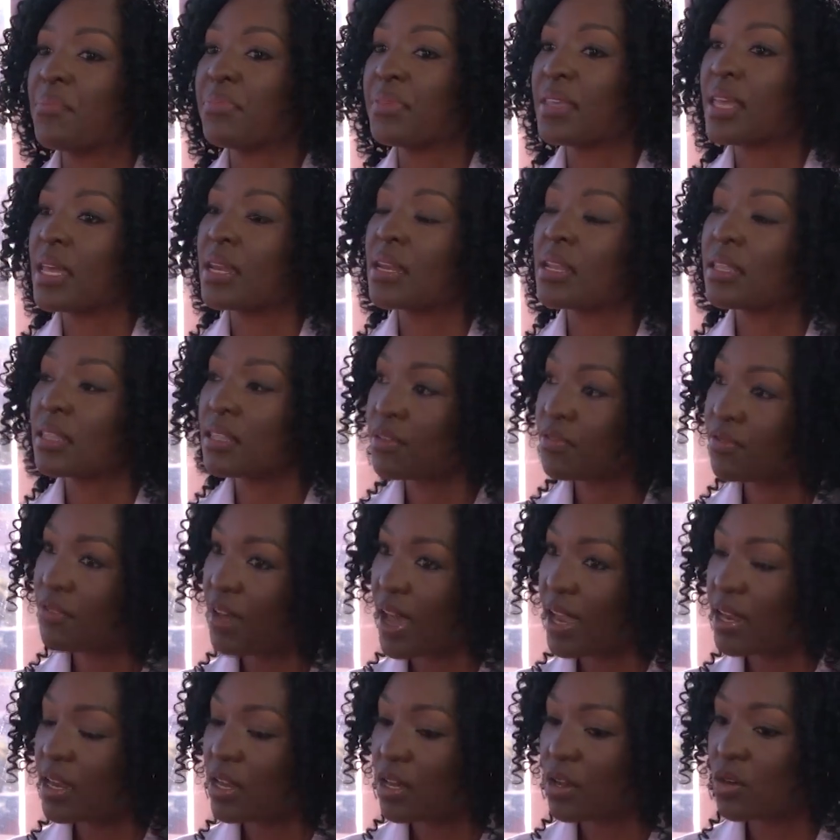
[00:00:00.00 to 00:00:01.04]
getting the
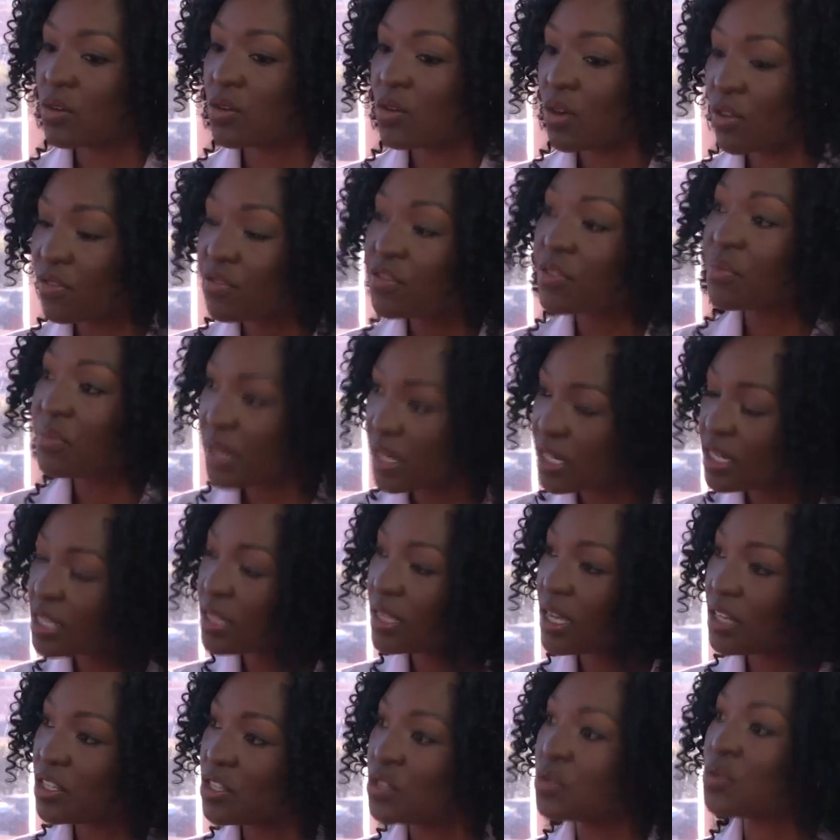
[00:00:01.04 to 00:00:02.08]
final confirmation
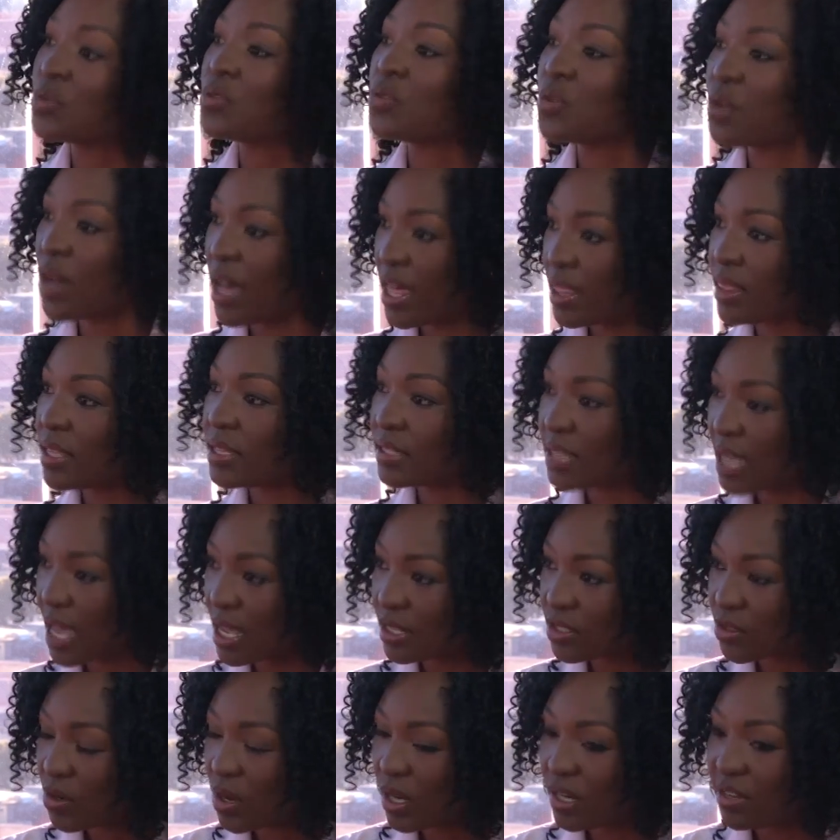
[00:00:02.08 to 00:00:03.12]
that your athlete
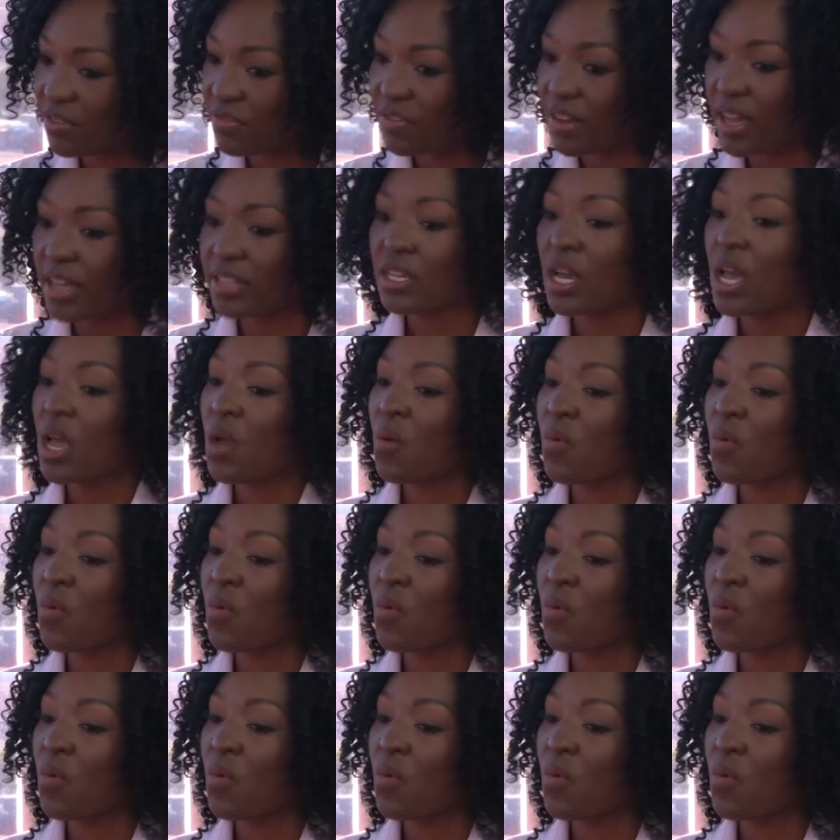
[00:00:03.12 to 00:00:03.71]
has qualified.